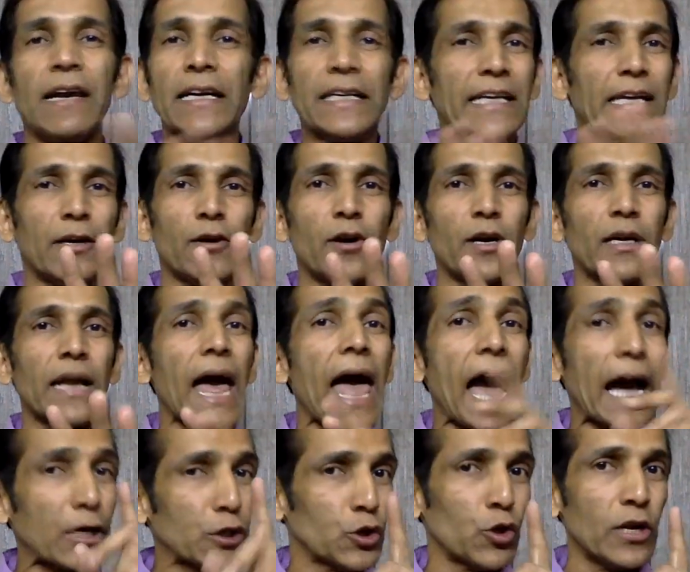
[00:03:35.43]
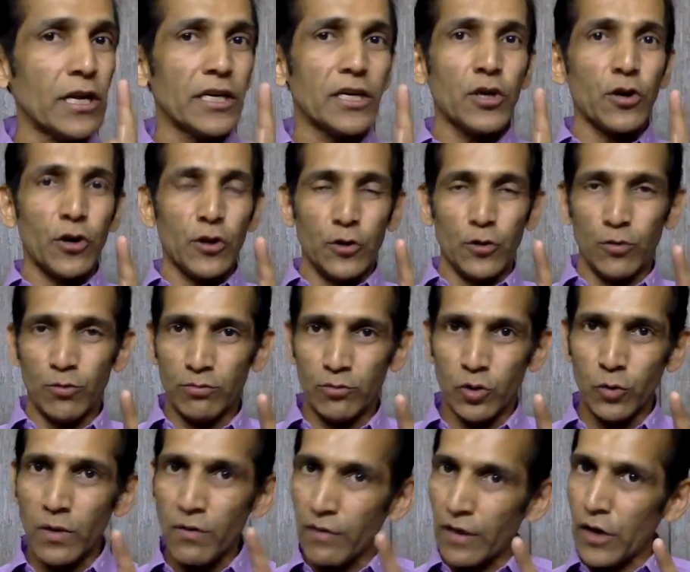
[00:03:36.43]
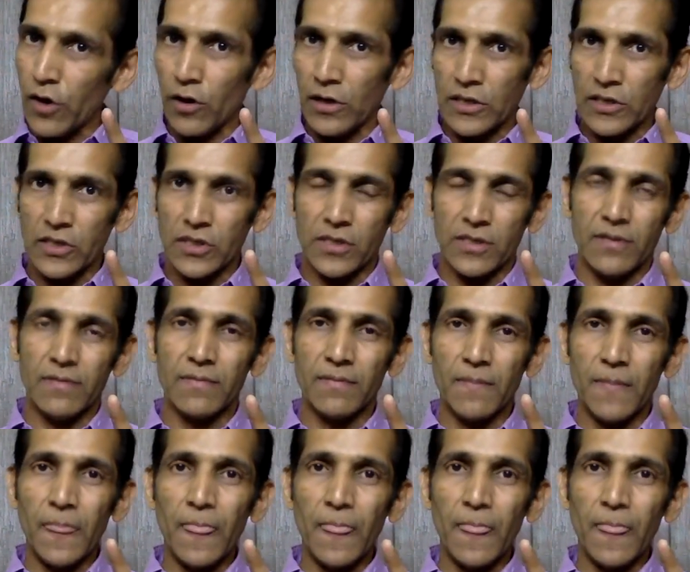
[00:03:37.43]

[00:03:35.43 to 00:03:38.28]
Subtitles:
It cannot actually cure you, to be very honest,